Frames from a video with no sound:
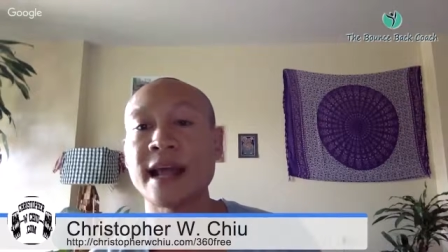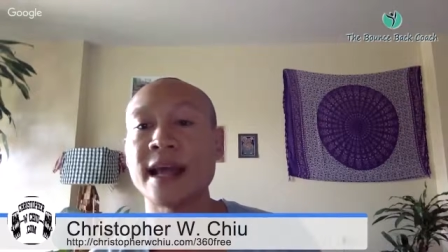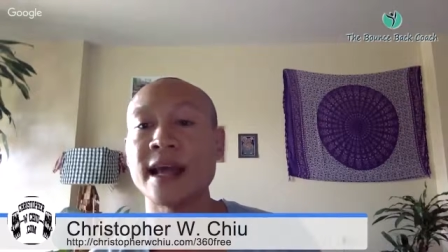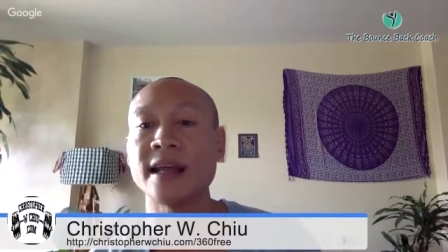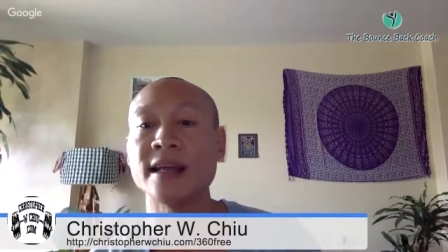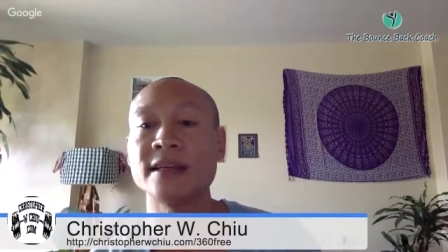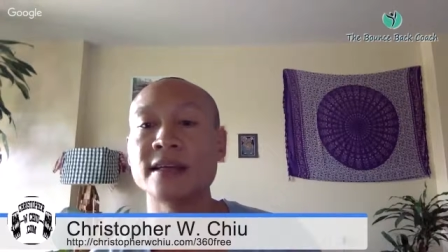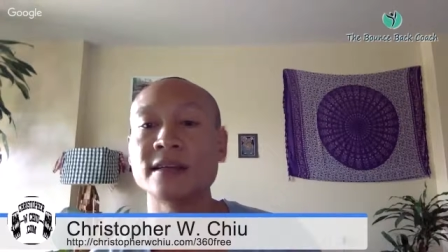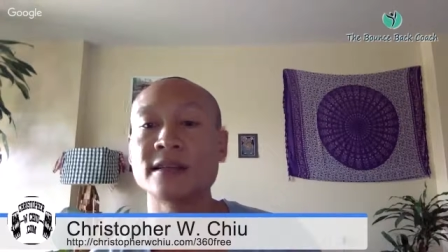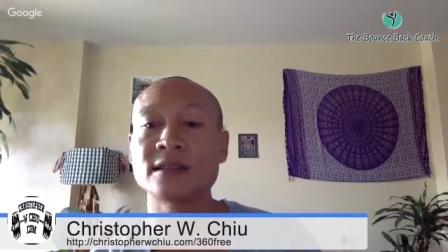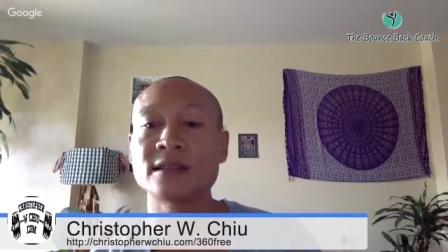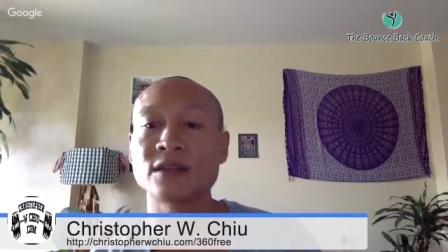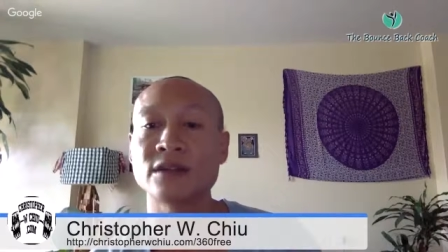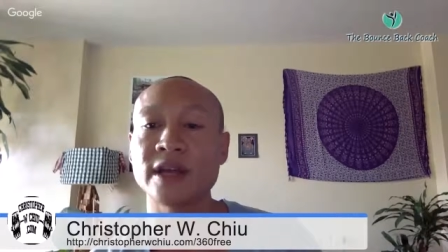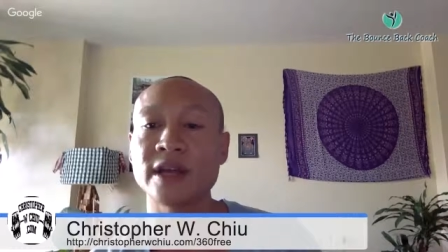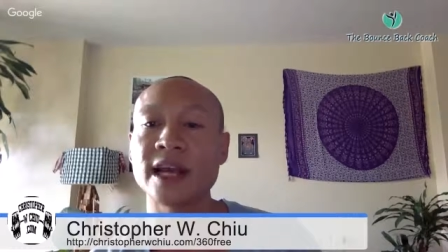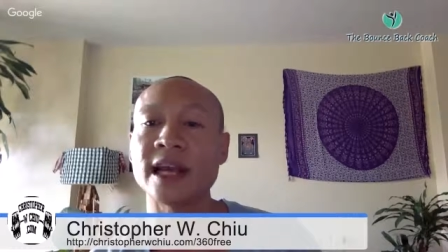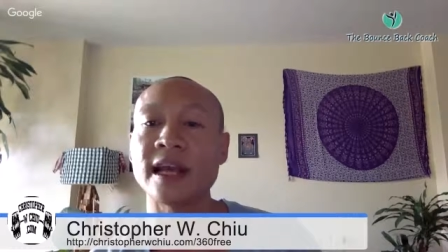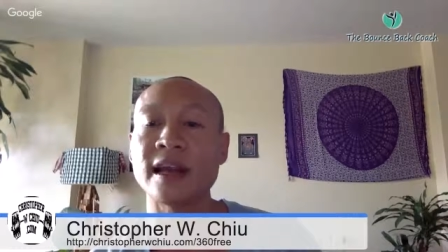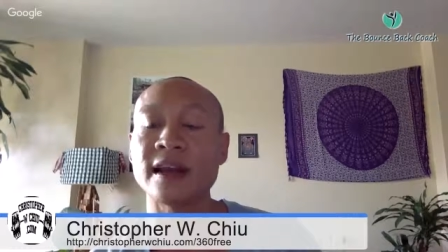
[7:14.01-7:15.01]
and so
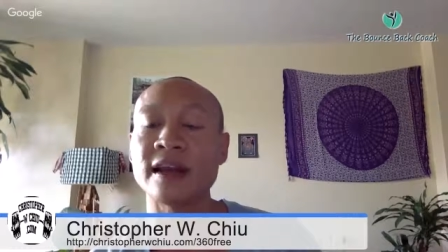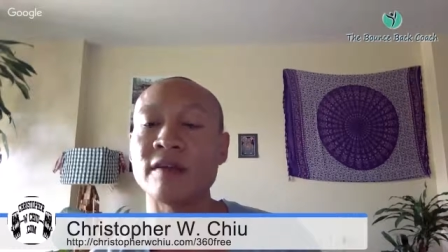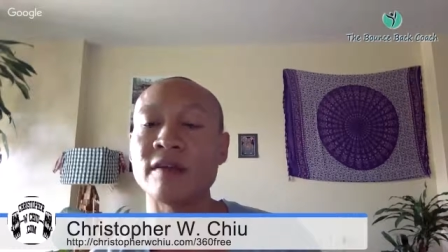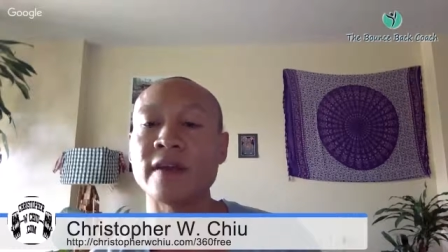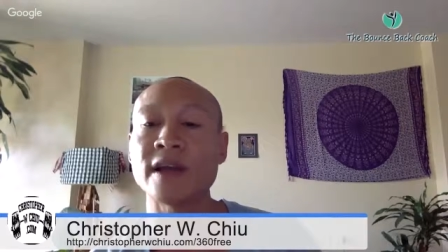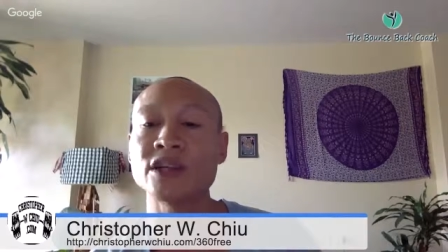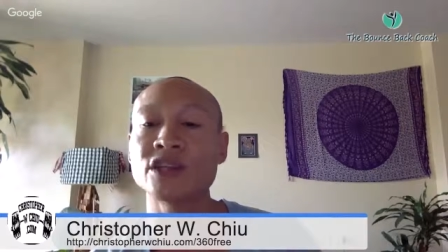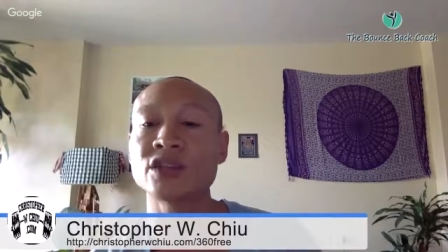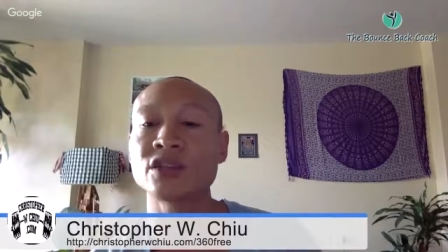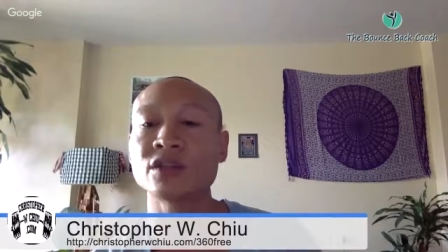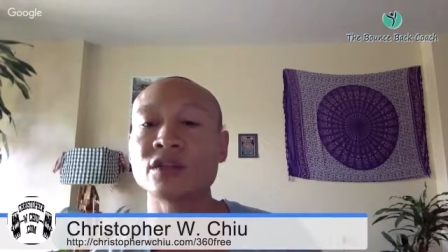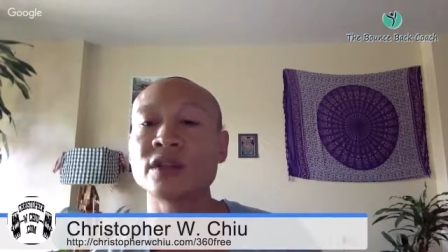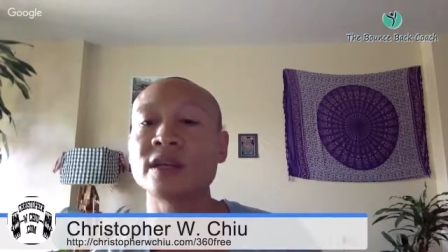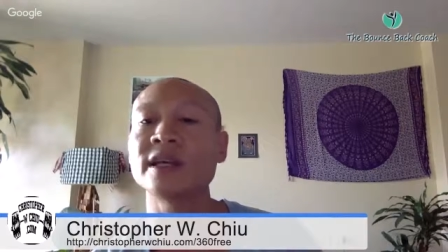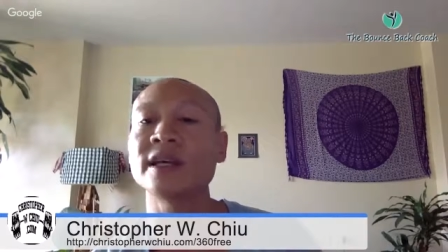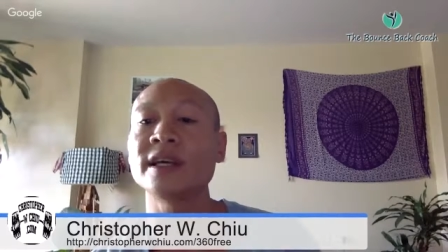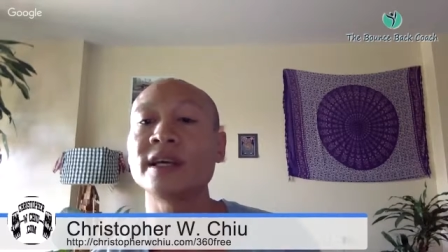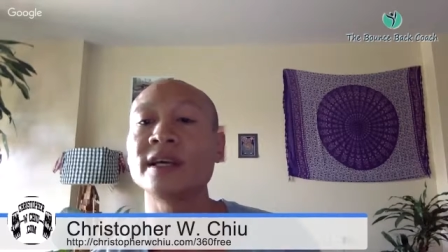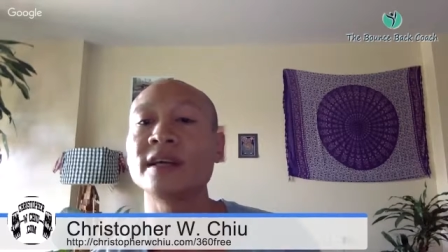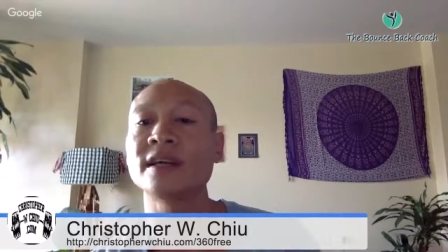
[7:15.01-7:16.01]
yeah, it
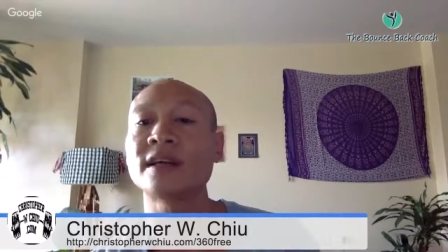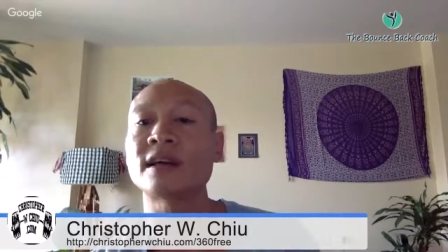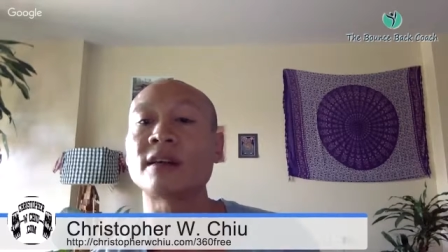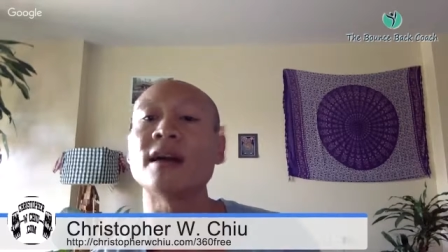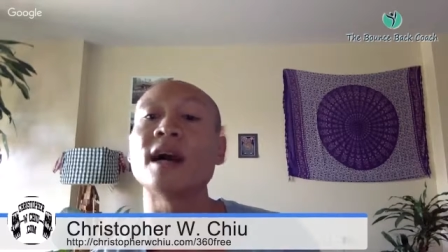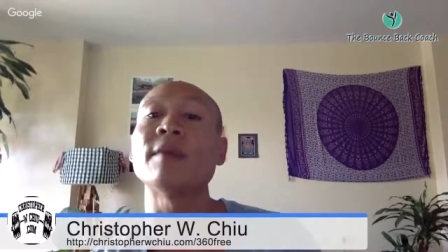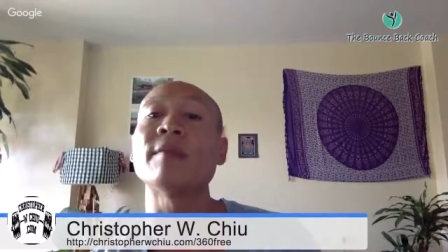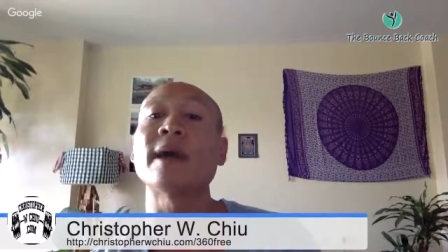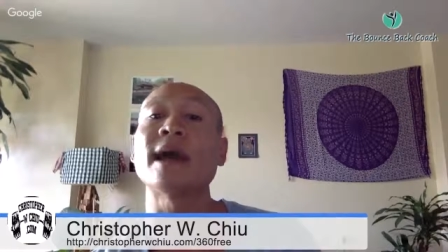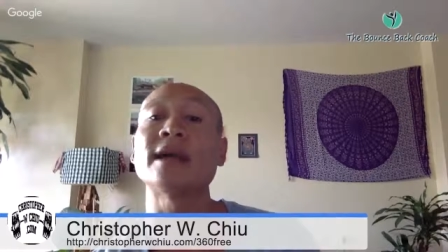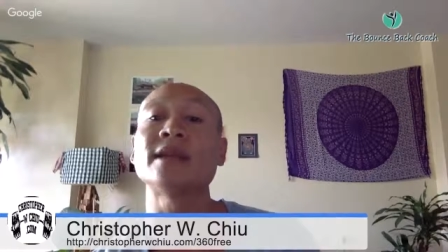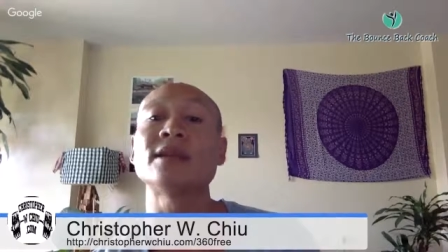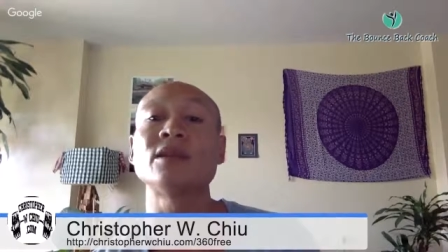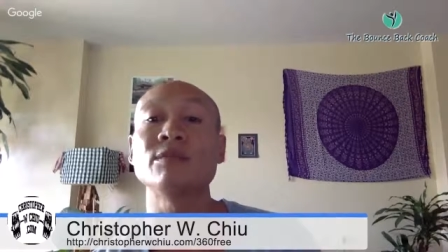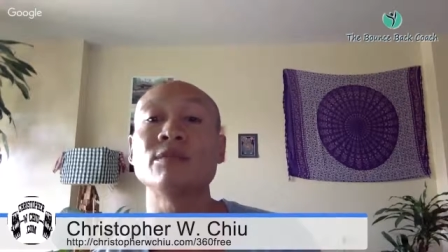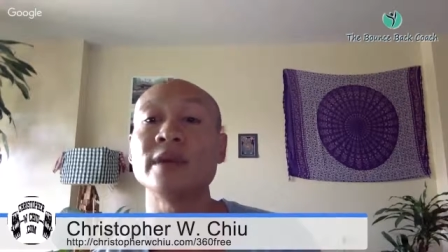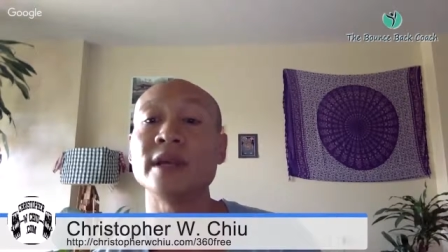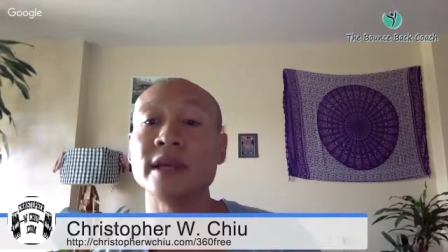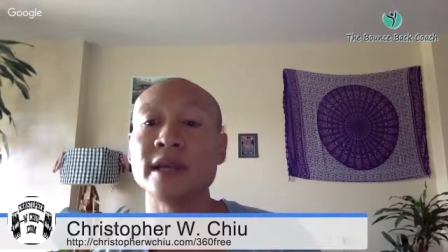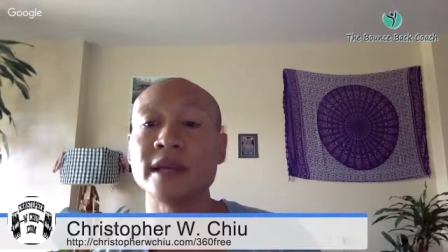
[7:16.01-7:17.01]
eventually climaxed
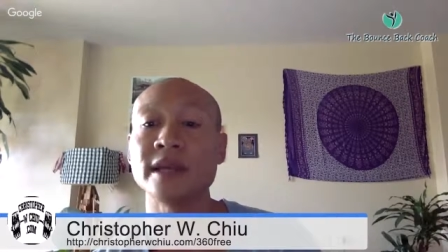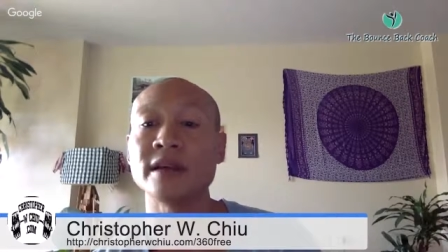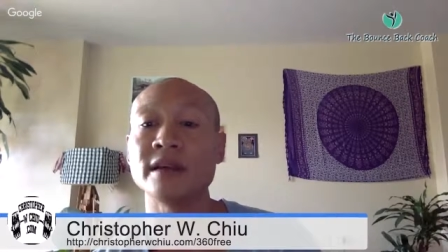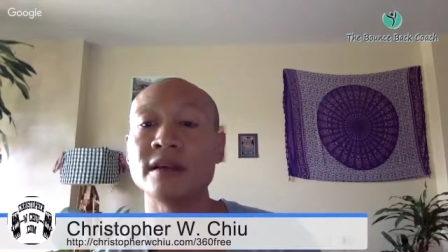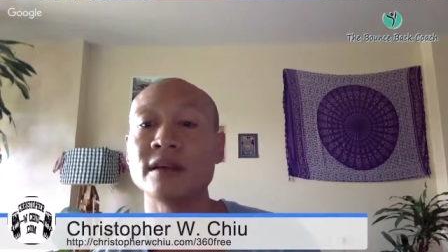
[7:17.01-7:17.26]
to me